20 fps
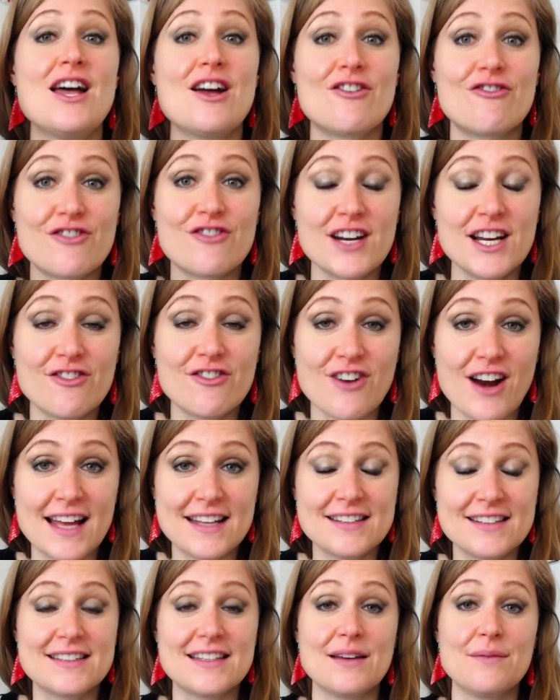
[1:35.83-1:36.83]

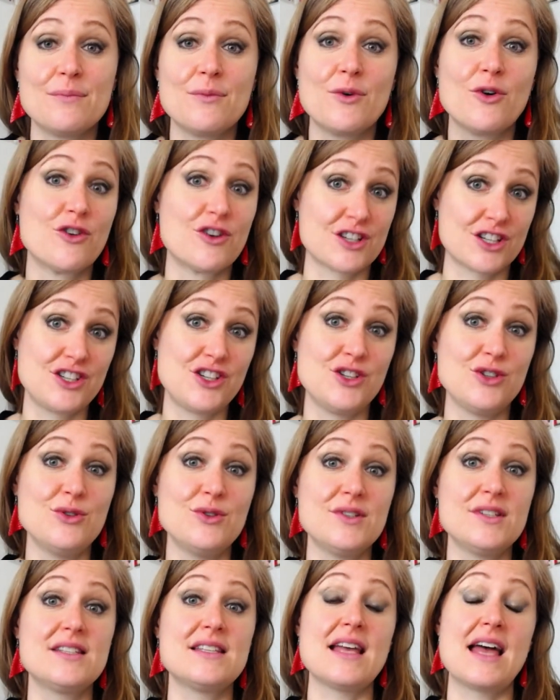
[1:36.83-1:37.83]
rewrite them or
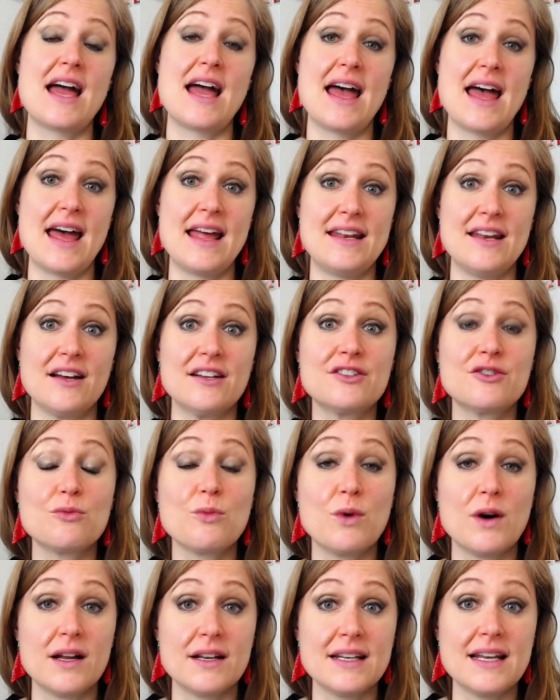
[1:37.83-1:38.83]
choose another
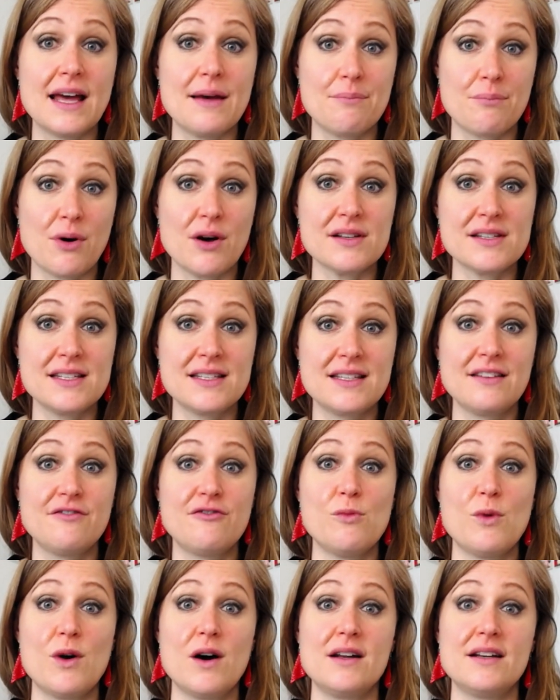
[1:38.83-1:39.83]
one, a positive
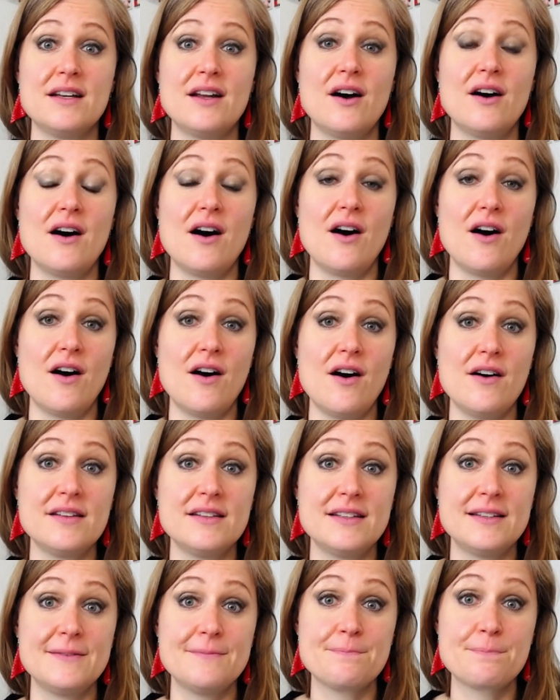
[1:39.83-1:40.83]
one,
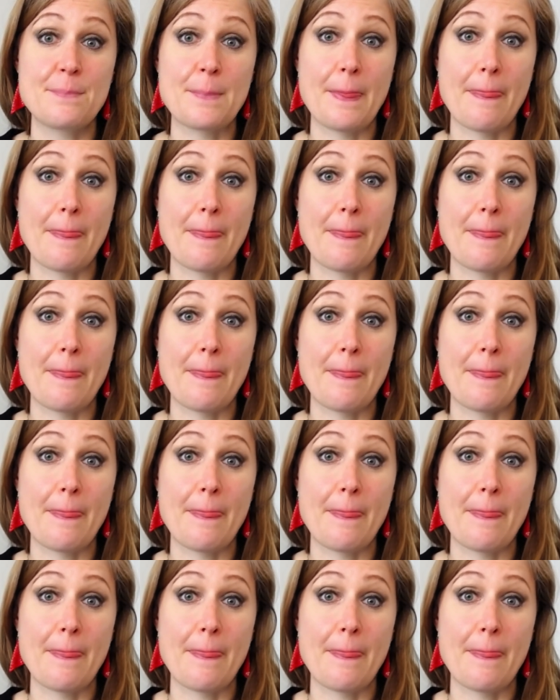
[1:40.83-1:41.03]
on